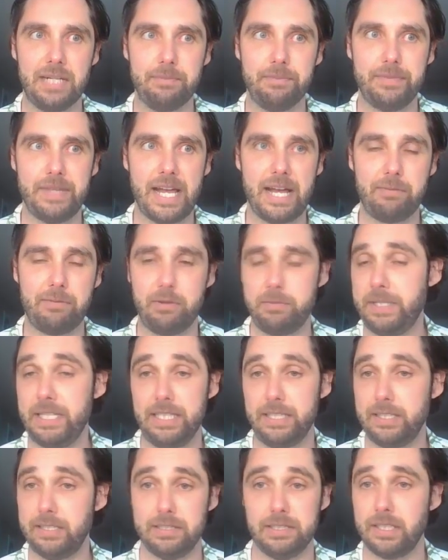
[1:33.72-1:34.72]
that would
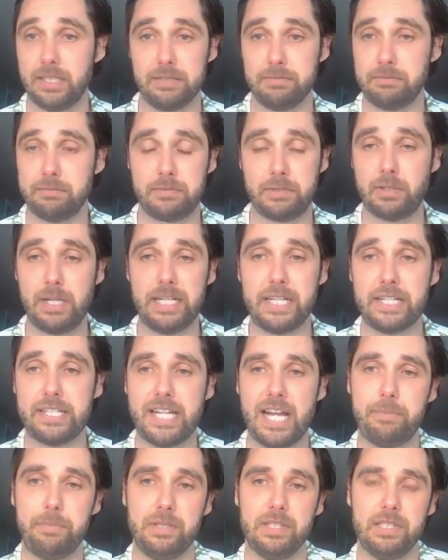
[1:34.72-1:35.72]
be a great
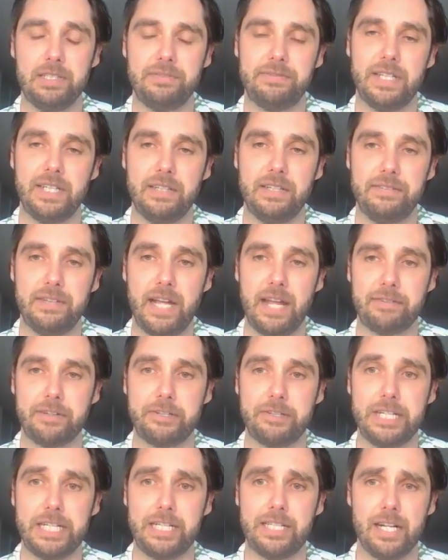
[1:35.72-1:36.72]
example of
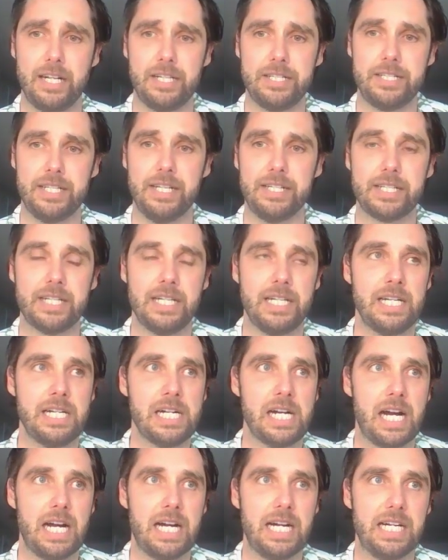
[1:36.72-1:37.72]
evergreen content.
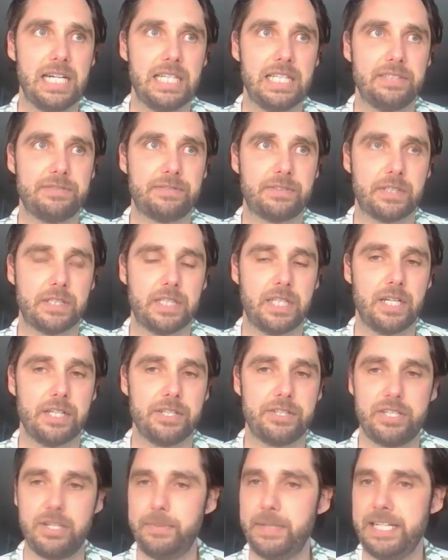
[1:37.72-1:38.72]
For our
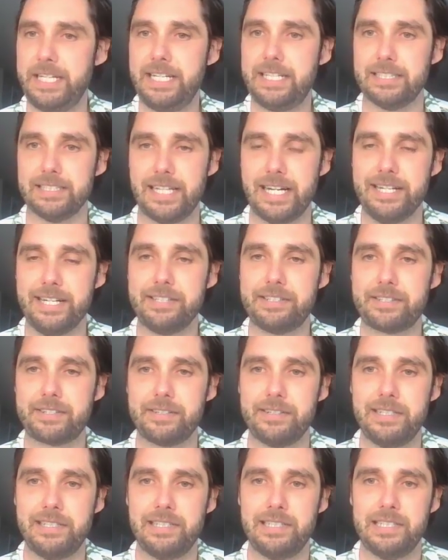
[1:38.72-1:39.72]
CBD clients,
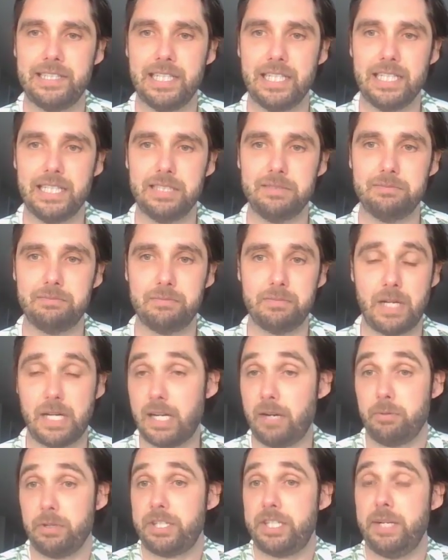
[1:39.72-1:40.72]
how
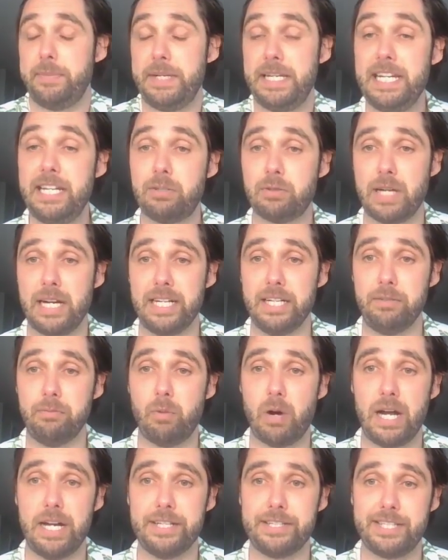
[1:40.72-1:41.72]
was CBD created?
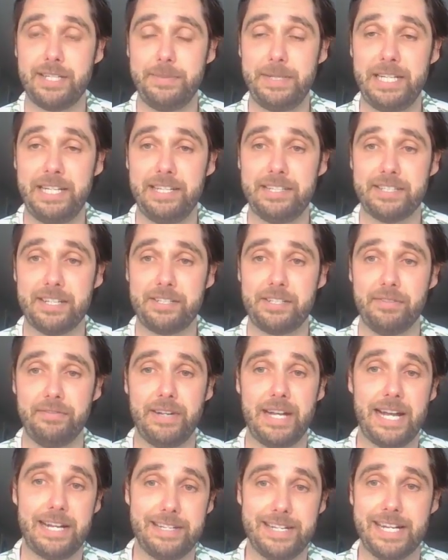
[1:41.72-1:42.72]
Why is CBD such a
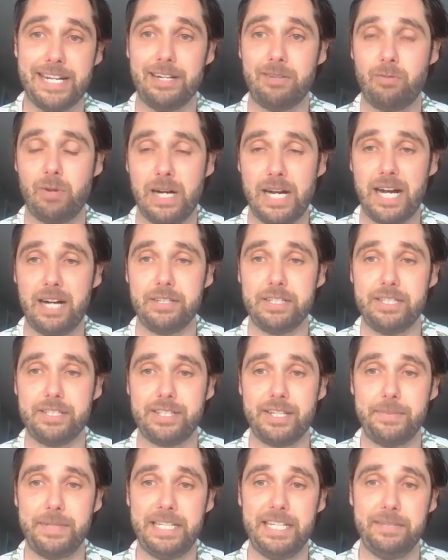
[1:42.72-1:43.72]
fad now? How did
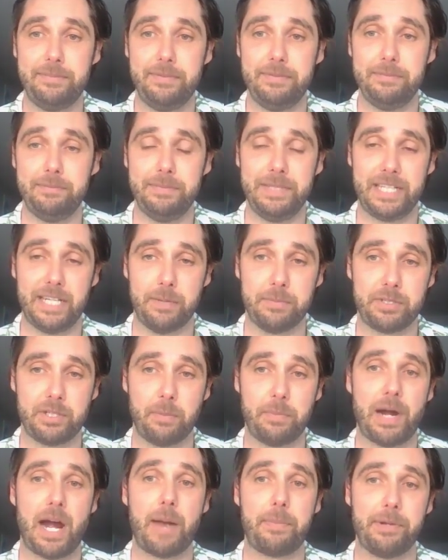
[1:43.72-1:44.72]
CBD become so
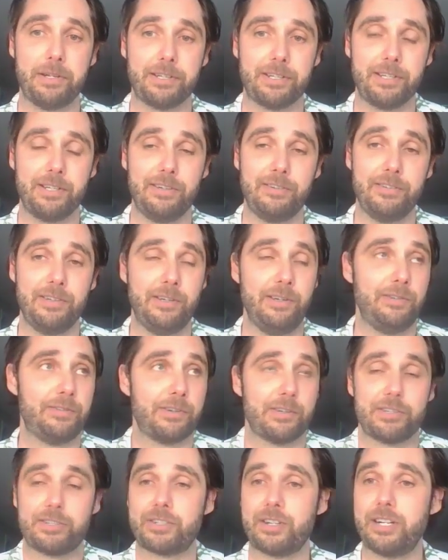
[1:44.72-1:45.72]
popular? Who
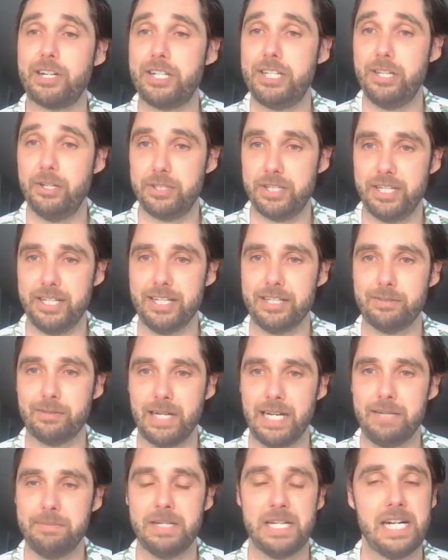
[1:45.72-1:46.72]
first started using it,
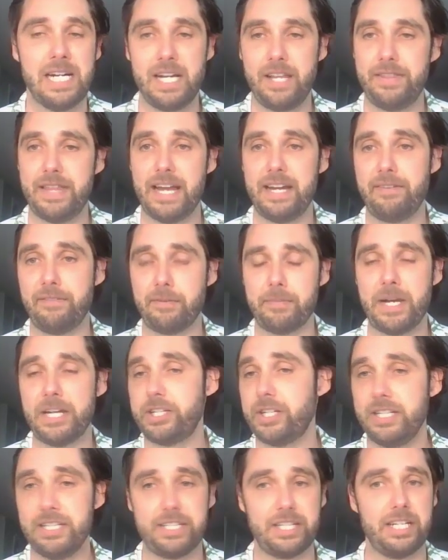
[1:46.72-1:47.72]
right? That
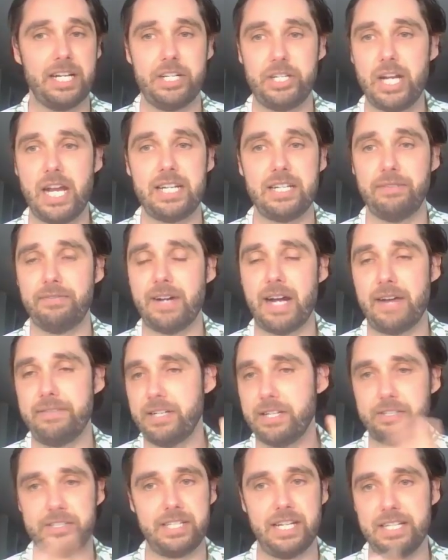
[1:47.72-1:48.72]
information isn't going to change in 5
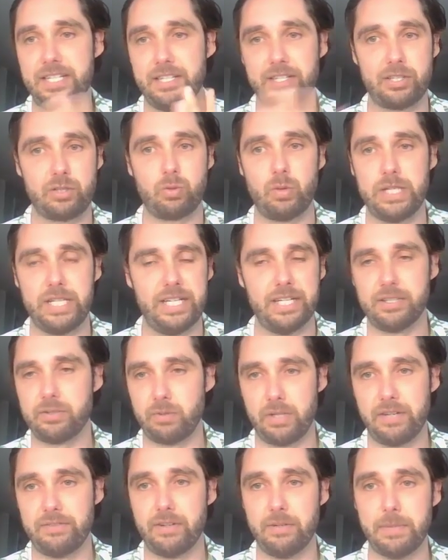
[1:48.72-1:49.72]
years, 10 years, 20 years,
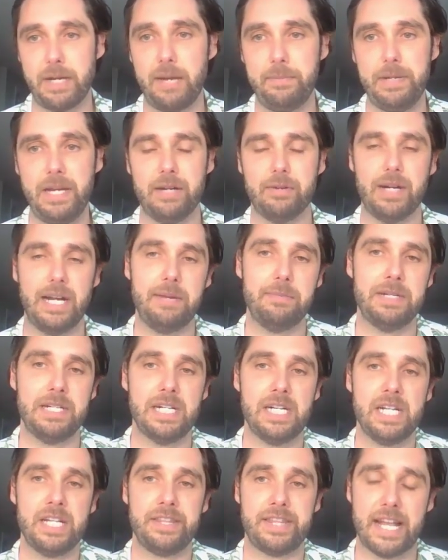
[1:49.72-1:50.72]
whatever it might be, right?
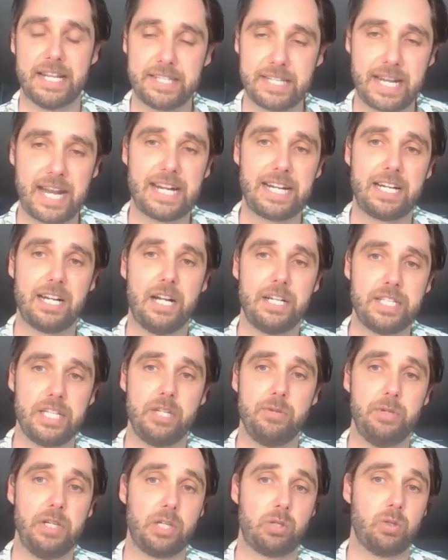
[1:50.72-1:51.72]
That's the kind of content
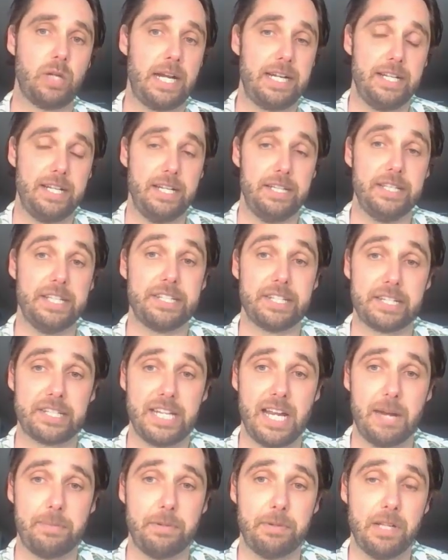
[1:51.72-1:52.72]
you want to create in this
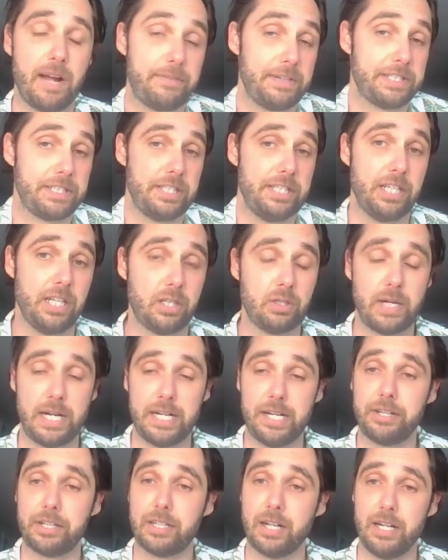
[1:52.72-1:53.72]
example. Obviously, you can create
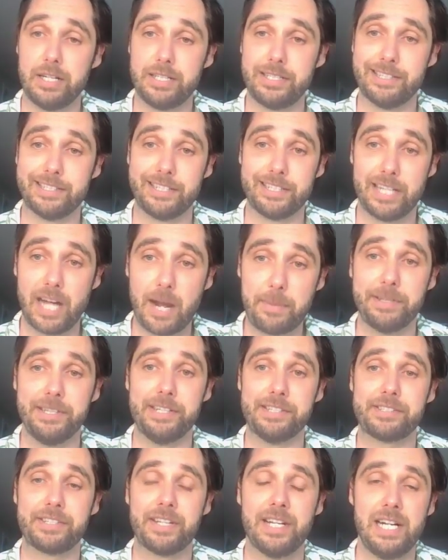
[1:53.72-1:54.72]
other content on top of
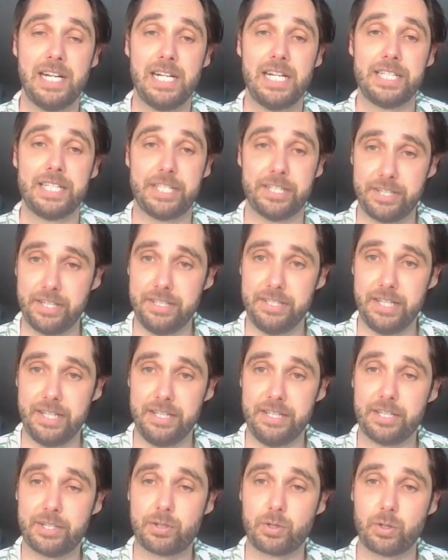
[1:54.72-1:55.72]
this, just in
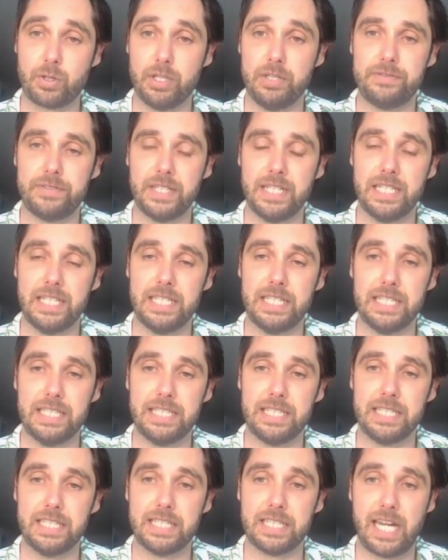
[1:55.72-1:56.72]
this sort of
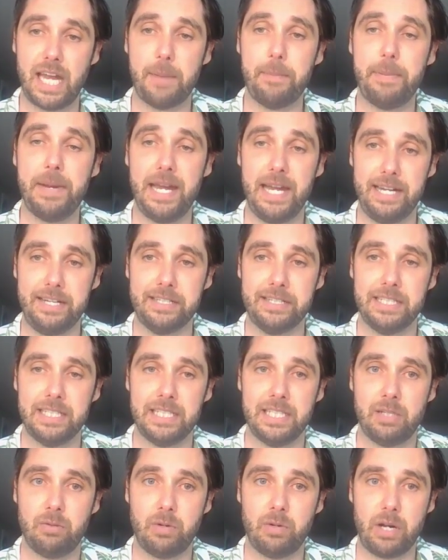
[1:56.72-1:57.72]
campaign.
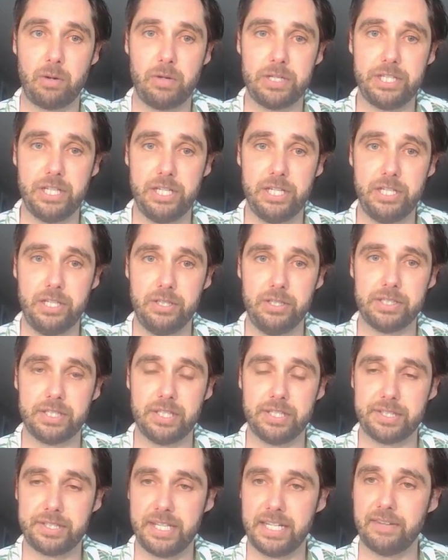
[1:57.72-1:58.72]
What I want you to do is
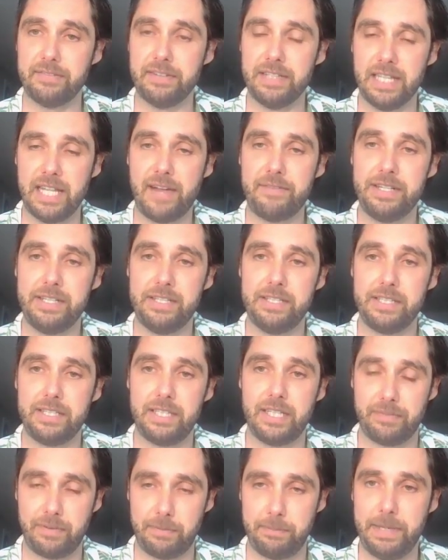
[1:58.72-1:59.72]
just think of 11
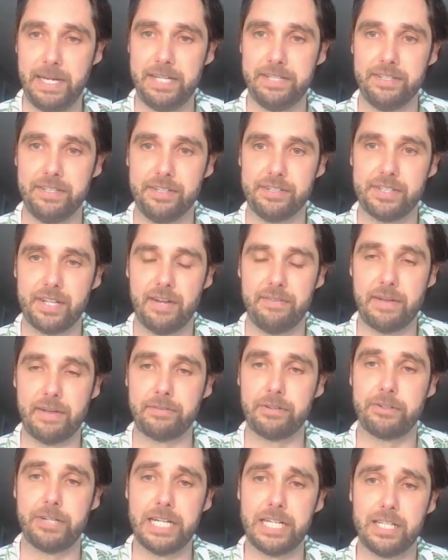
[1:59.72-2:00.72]
different pieces of
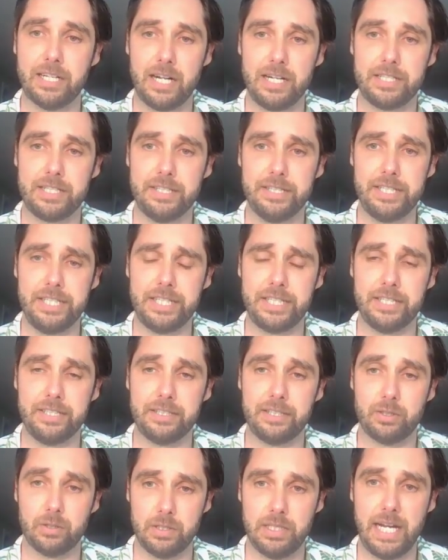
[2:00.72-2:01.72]
evergreen content that you can
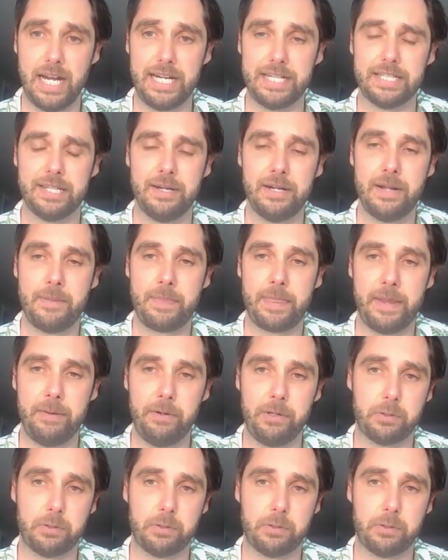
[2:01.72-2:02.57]
create that would